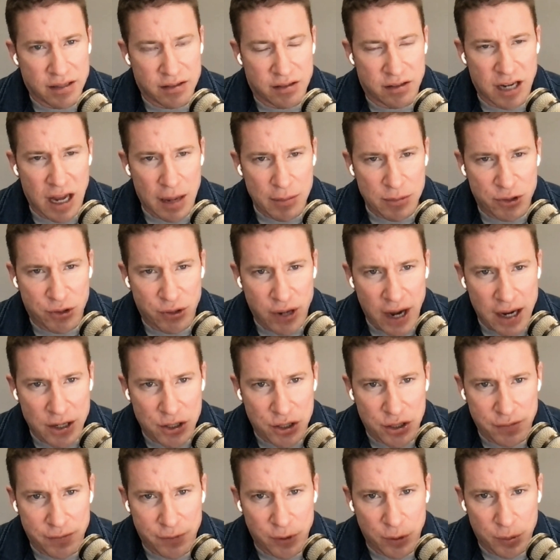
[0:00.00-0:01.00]
is an
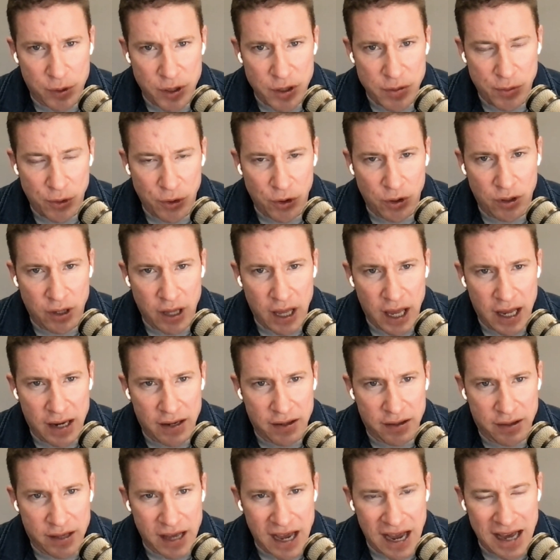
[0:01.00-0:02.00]
abstraction for people,
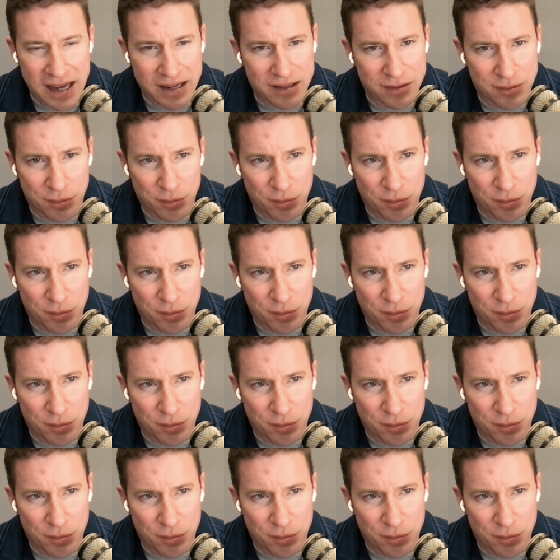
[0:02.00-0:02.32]
and that